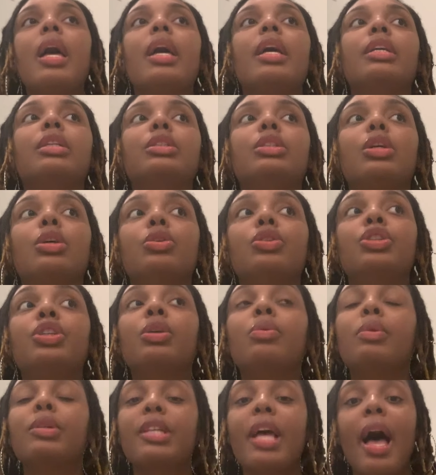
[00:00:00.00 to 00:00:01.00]
And so she
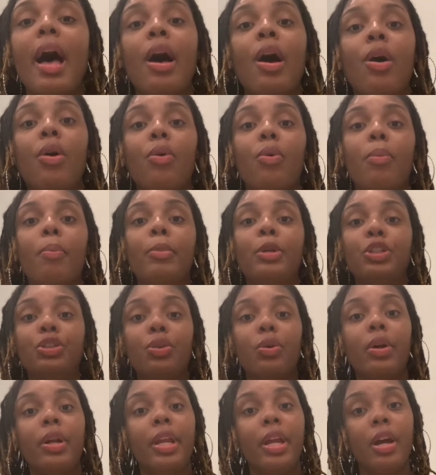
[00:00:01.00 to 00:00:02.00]
was out
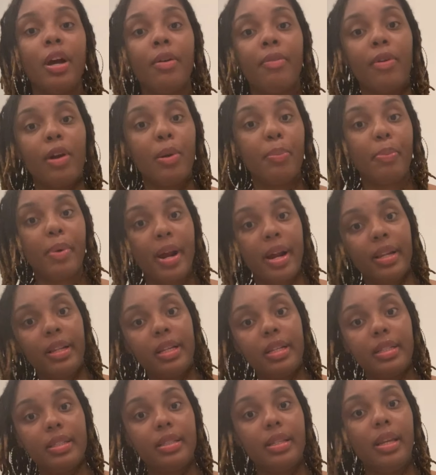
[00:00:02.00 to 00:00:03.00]
majority of her
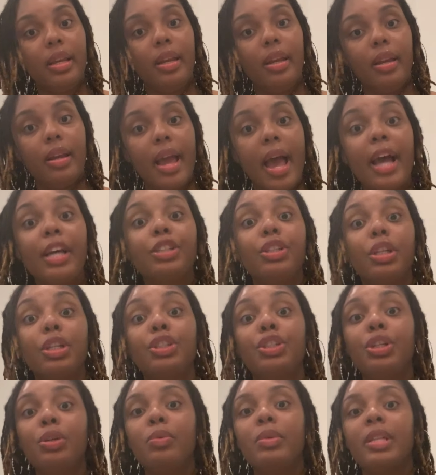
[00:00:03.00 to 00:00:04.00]
pregnancy. Actually,
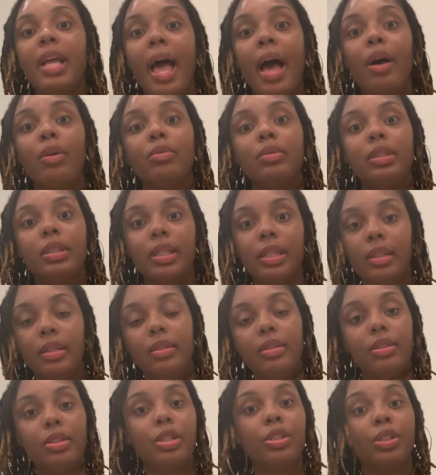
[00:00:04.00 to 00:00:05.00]
she was out to,
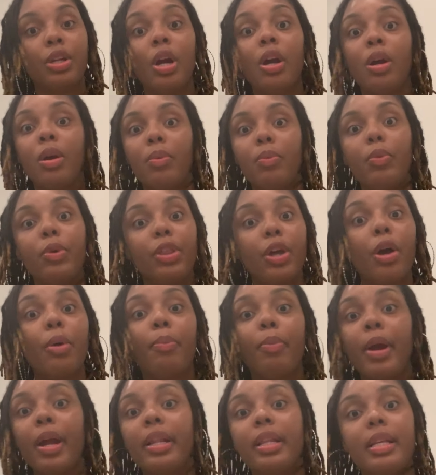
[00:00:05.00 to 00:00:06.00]
to term with her
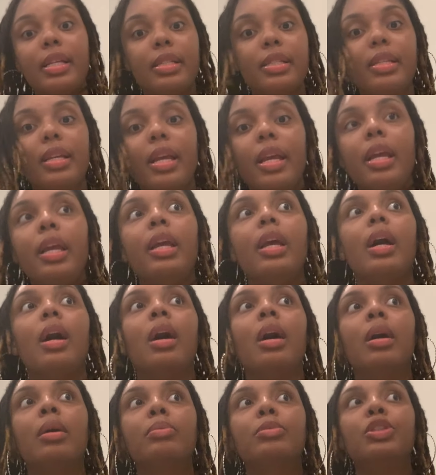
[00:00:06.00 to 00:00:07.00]
pregnancy.
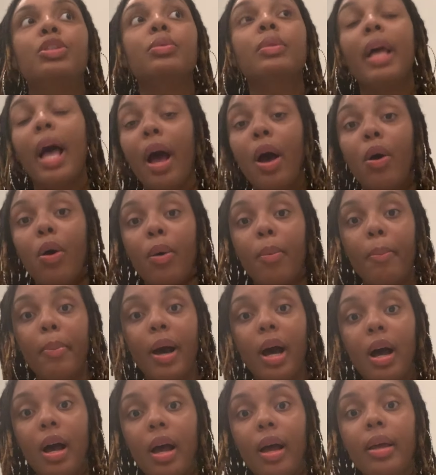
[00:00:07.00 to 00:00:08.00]
Um, she was out on
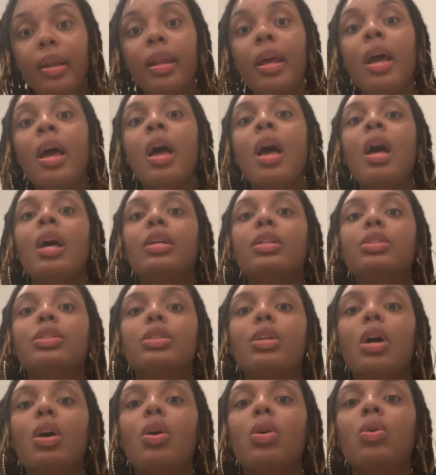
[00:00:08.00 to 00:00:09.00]
bond.
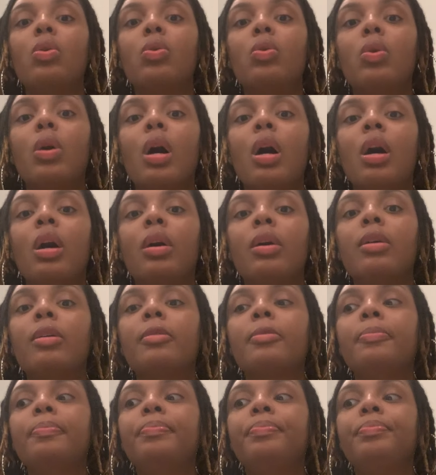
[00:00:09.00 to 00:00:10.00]
So
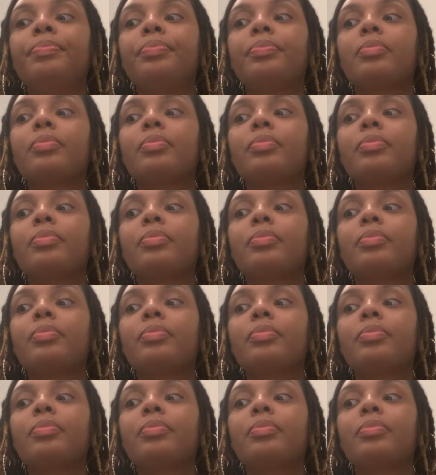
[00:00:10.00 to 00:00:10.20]
um,